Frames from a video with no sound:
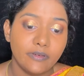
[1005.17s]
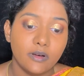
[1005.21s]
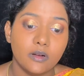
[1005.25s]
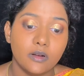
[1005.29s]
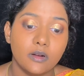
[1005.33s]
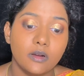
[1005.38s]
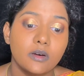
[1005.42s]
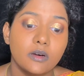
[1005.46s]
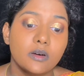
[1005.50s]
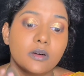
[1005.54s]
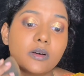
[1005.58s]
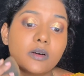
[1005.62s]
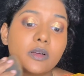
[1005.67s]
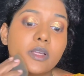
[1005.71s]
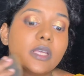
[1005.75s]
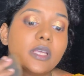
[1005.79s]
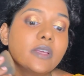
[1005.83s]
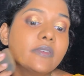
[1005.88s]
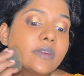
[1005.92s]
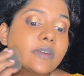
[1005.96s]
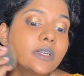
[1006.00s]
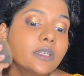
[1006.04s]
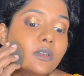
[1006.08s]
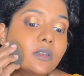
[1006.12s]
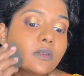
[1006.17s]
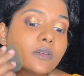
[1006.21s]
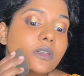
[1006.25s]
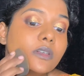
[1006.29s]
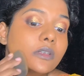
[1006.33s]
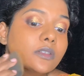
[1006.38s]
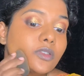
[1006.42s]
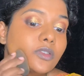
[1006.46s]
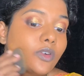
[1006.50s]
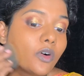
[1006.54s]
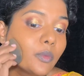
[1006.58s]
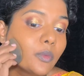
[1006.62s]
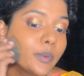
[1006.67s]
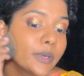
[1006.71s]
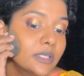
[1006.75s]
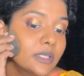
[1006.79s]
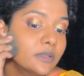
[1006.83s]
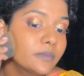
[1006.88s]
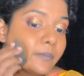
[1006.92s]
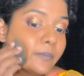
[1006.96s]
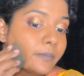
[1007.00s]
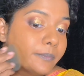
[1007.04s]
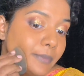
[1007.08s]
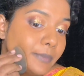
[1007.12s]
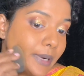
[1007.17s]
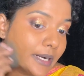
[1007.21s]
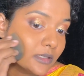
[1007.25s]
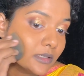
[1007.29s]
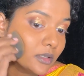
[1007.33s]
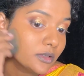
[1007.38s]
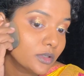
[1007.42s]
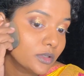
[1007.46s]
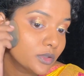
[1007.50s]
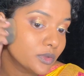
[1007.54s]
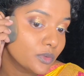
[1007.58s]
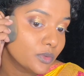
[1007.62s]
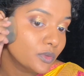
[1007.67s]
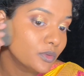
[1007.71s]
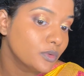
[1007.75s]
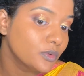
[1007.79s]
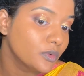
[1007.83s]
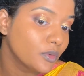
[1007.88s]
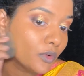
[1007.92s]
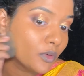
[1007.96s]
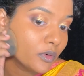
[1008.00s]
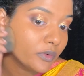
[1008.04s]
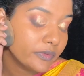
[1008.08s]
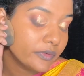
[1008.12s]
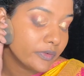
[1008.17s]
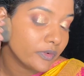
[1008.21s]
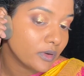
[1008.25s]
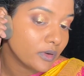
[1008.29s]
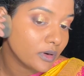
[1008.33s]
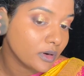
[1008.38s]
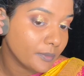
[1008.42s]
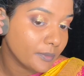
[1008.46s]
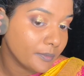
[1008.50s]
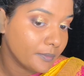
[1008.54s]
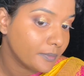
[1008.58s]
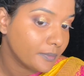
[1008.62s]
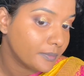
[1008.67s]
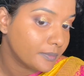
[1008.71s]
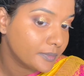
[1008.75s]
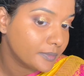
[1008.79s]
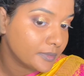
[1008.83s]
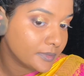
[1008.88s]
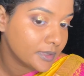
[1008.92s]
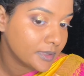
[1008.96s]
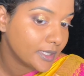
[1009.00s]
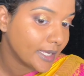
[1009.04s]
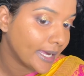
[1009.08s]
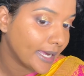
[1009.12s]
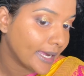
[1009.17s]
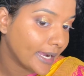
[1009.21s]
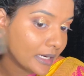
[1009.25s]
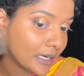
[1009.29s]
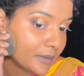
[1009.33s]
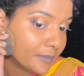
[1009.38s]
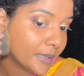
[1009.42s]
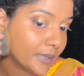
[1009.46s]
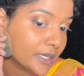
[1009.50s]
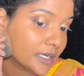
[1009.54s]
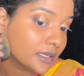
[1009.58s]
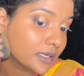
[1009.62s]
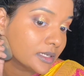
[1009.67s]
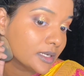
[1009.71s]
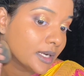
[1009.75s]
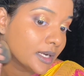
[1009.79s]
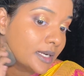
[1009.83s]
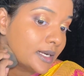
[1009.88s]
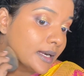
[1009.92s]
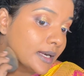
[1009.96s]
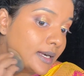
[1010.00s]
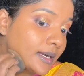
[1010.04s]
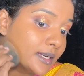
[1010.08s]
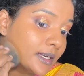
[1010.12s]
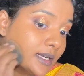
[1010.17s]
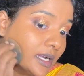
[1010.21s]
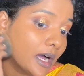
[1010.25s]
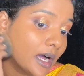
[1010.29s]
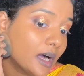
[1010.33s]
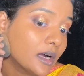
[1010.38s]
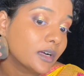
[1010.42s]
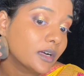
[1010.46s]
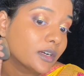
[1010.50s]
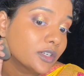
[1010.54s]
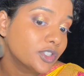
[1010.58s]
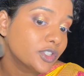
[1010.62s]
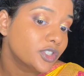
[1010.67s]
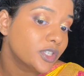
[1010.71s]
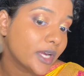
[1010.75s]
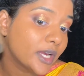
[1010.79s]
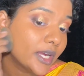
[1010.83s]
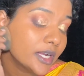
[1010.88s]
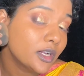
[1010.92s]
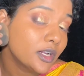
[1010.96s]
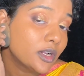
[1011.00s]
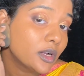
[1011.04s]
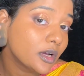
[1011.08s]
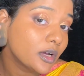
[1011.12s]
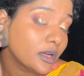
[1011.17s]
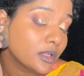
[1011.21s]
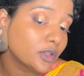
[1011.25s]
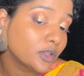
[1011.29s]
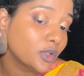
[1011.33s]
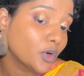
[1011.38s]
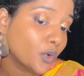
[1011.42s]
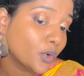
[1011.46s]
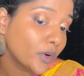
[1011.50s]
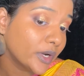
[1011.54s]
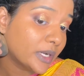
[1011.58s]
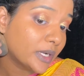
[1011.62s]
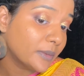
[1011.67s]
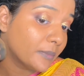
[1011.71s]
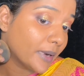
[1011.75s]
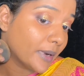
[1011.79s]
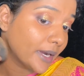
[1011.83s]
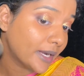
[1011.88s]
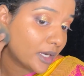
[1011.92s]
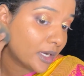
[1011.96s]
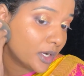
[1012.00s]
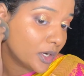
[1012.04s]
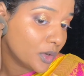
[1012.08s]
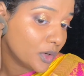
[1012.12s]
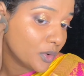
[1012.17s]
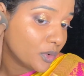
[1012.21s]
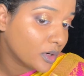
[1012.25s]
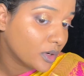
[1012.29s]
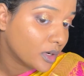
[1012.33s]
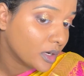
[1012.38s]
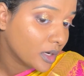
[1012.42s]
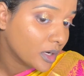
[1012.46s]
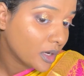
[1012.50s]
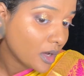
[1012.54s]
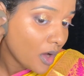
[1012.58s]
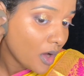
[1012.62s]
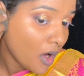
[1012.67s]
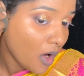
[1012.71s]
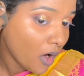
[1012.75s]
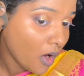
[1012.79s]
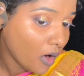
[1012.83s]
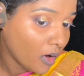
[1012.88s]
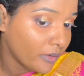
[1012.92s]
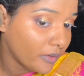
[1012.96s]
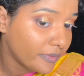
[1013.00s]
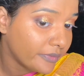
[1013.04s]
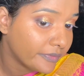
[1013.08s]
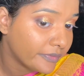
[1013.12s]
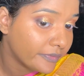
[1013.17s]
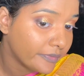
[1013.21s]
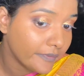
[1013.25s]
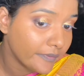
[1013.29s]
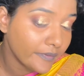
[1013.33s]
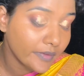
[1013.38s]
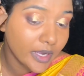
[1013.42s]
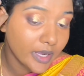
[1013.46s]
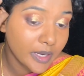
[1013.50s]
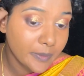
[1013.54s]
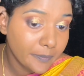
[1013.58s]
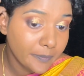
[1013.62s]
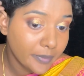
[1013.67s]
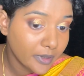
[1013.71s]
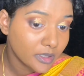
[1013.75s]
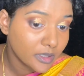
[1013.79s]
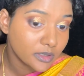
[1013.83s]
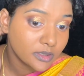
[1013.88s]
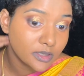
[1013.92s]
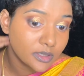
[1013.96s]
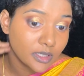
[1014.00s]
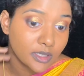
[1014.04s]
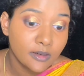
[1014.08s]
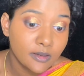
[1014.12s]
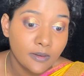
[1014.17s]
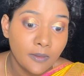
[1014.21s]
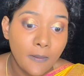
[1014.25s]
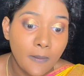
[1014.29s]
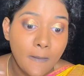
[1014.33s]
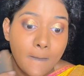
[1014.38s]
for a event, it's always better to go for a tad bit darker shade, though it might look off in person.